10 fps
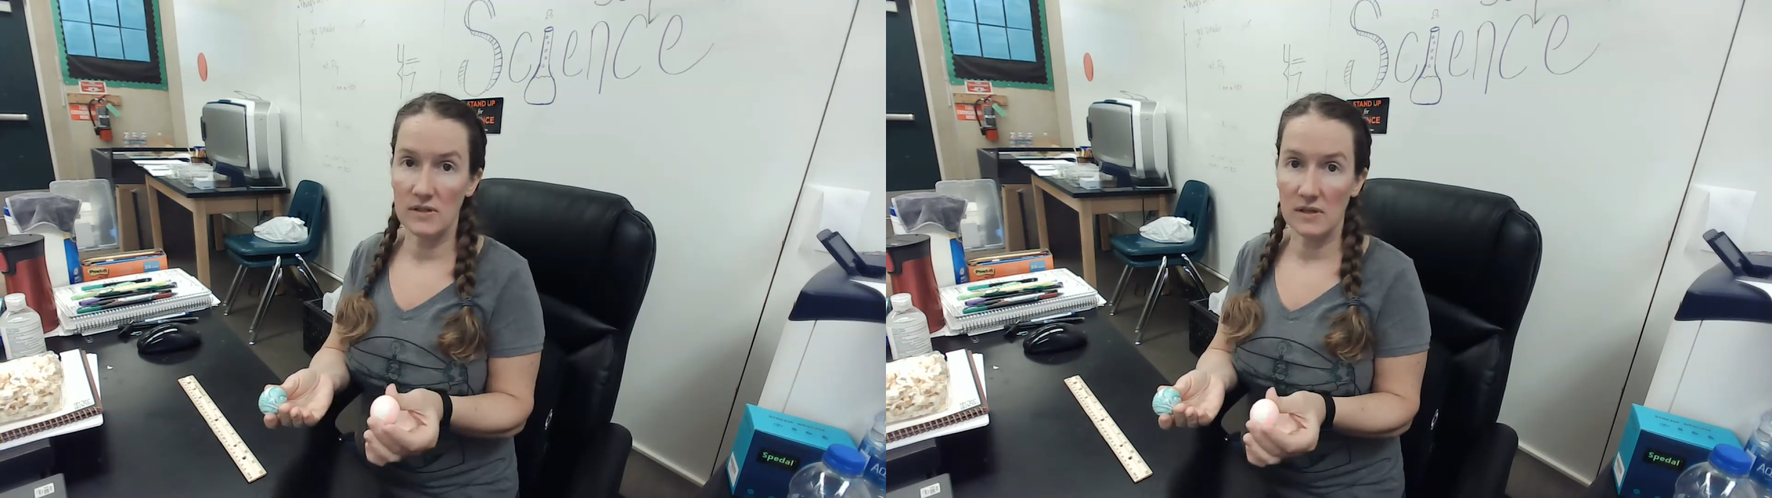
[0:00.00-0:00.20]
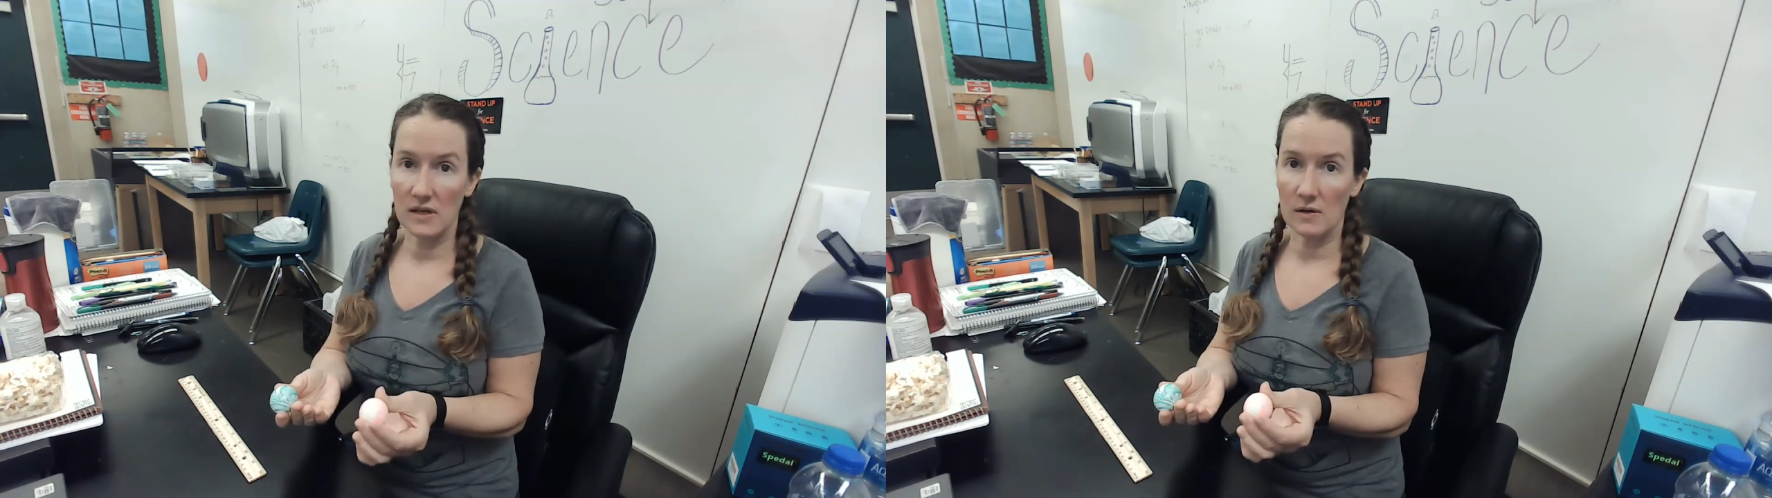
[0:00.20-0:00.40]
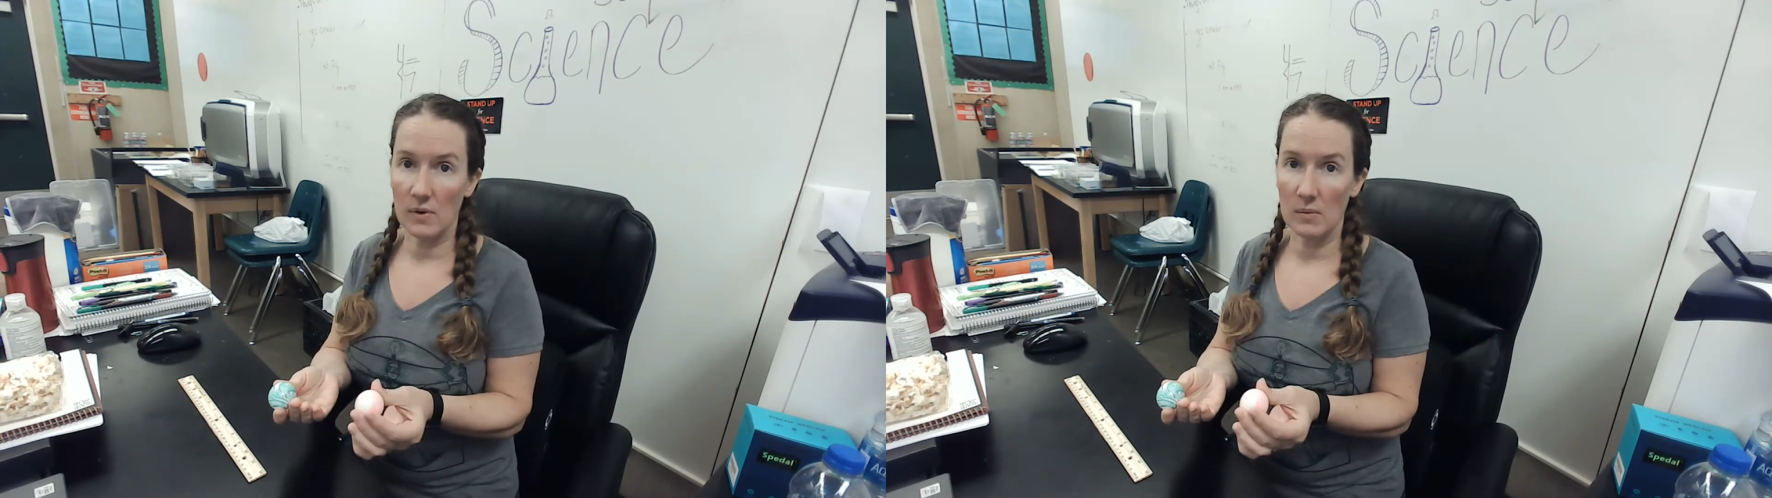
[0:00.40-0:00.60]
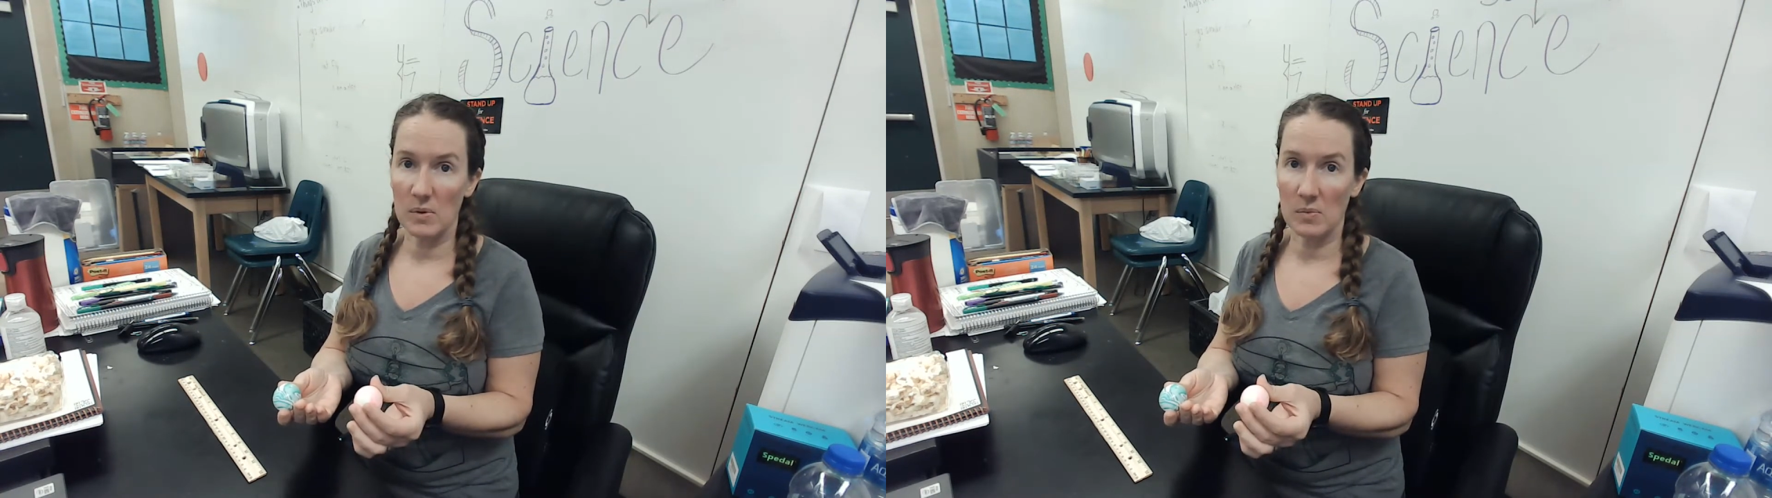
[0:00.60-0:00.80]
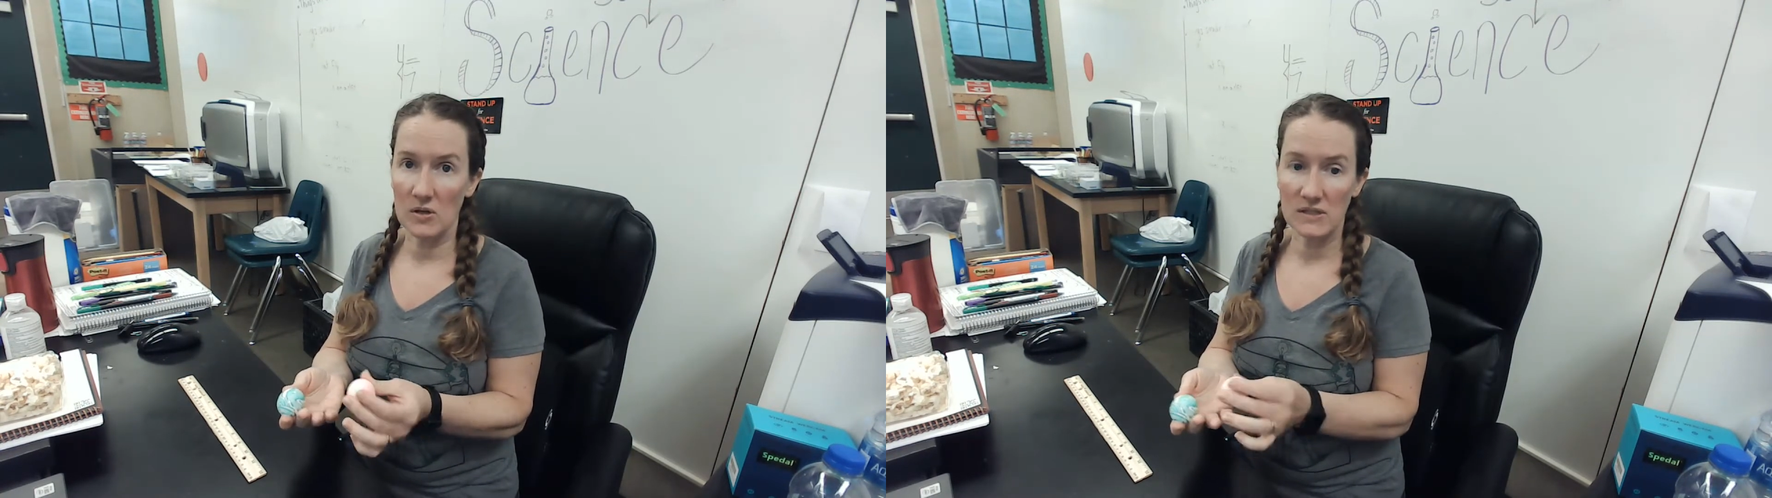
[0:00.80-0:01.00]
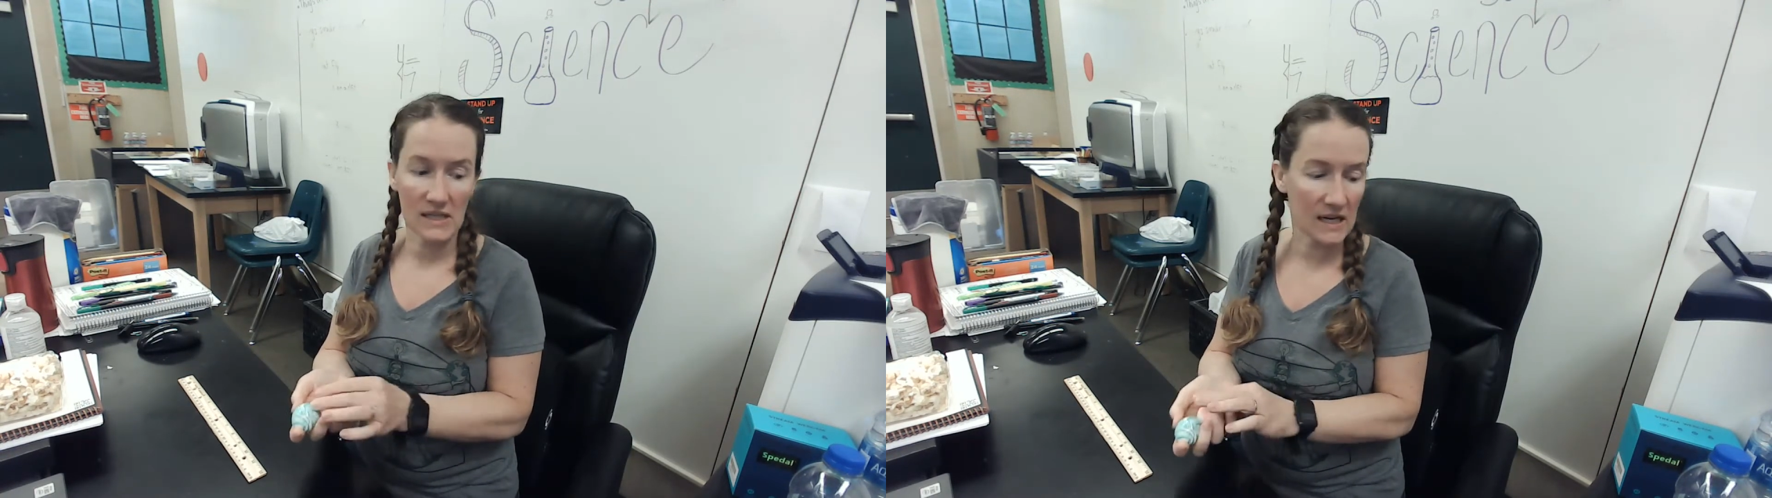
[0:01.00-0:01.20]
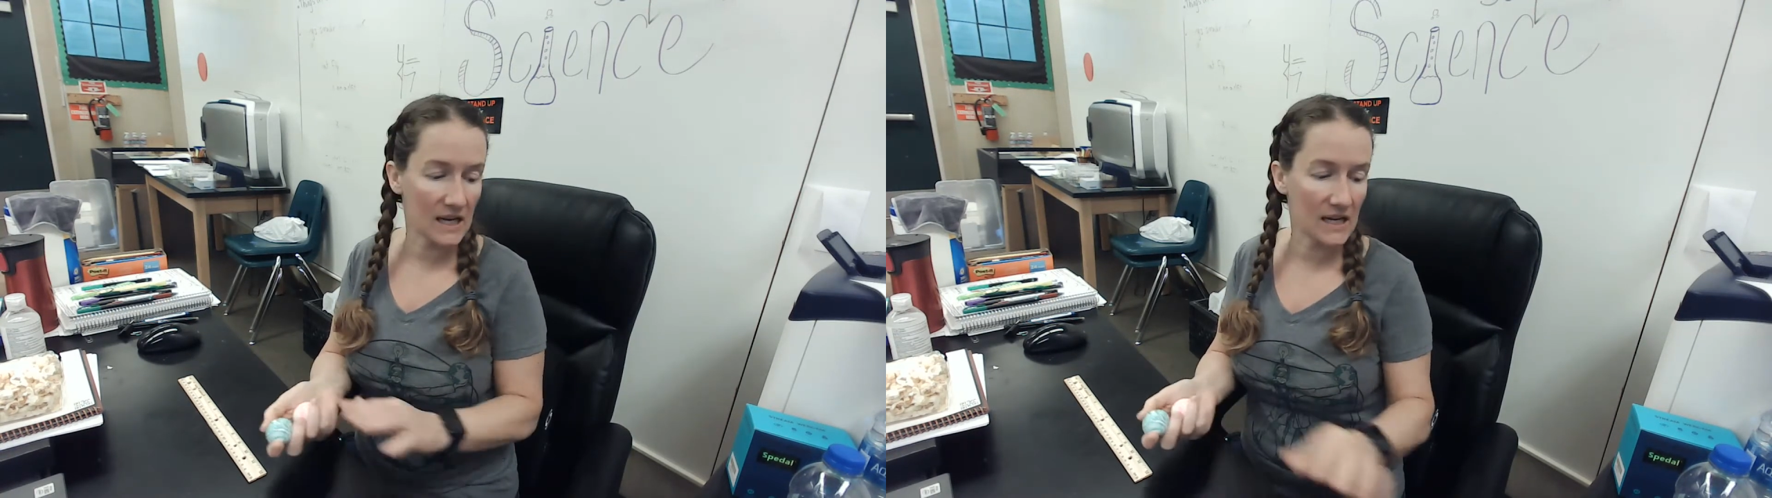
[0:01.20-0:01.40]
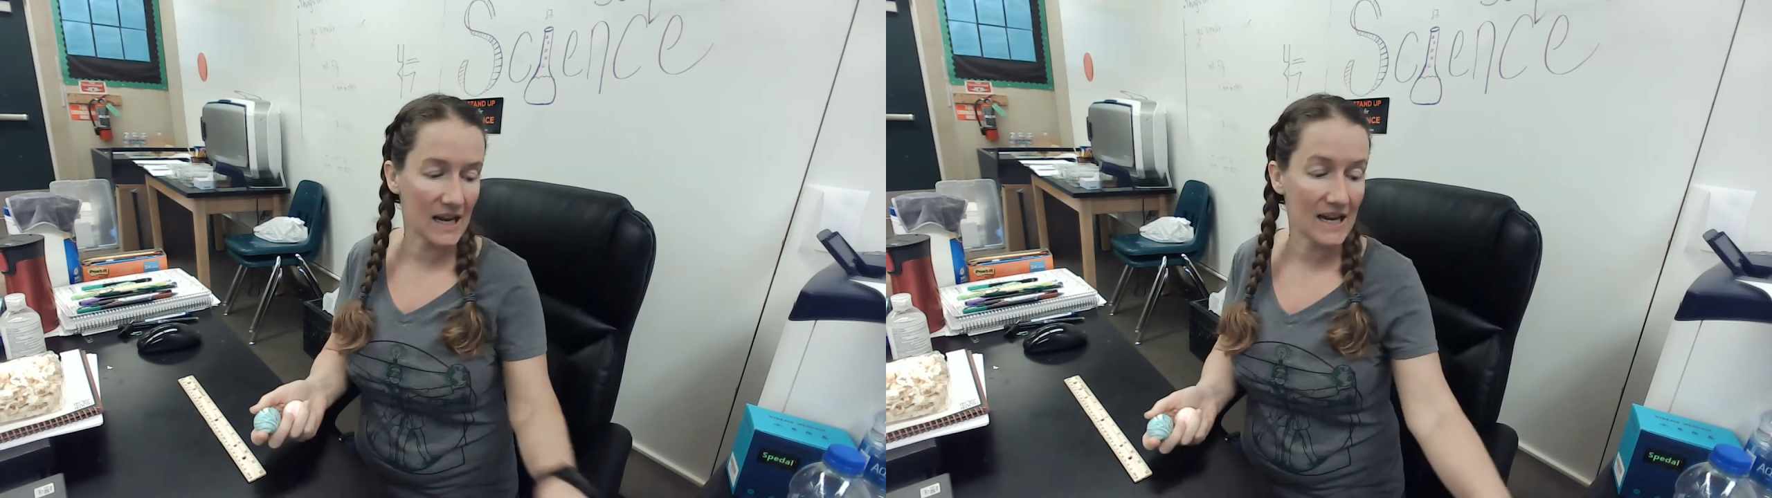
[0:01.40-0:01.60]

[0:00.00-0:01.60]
the rubber balls again